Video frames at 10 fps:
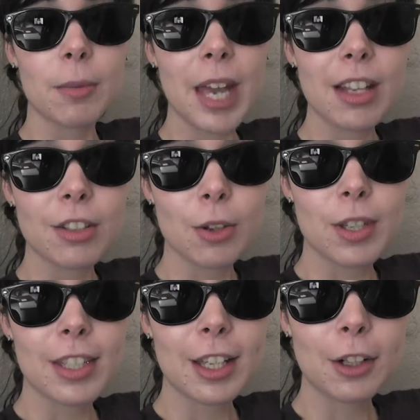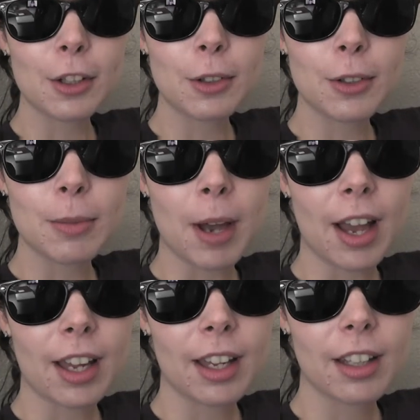Um, yeah, so this concludes
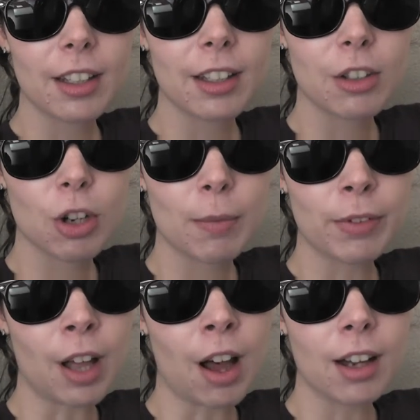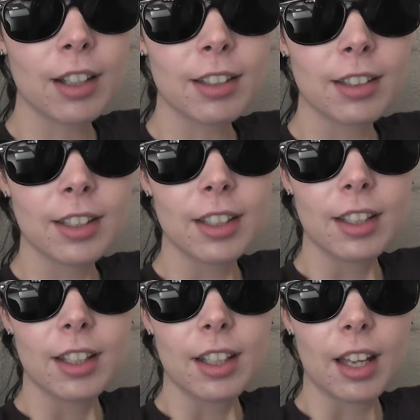my trip vlog.
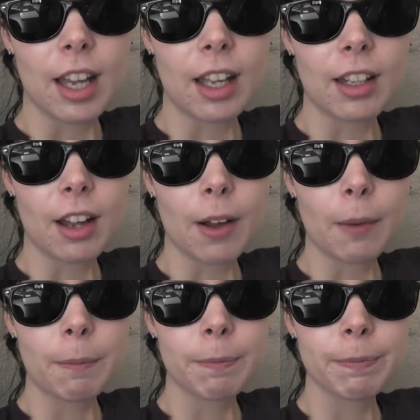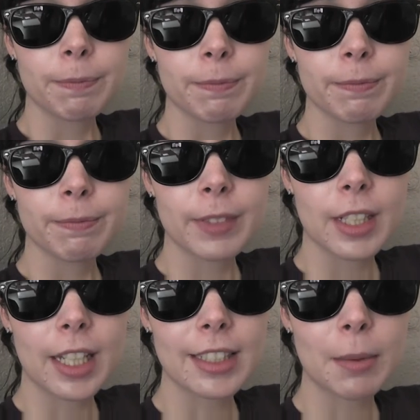And um,
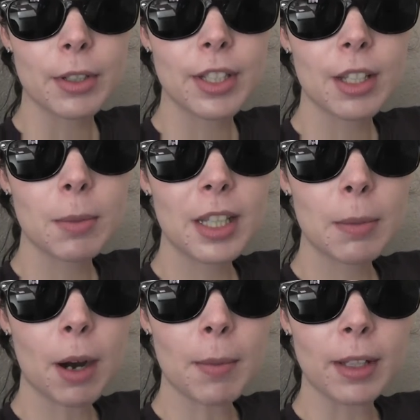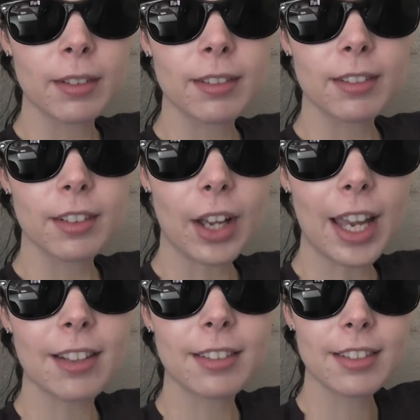next time I'll see you, I'll be in the apartment.
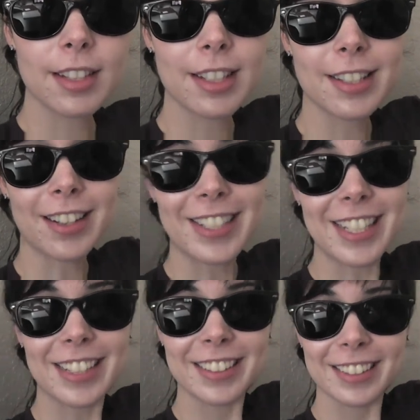Okay? Santi.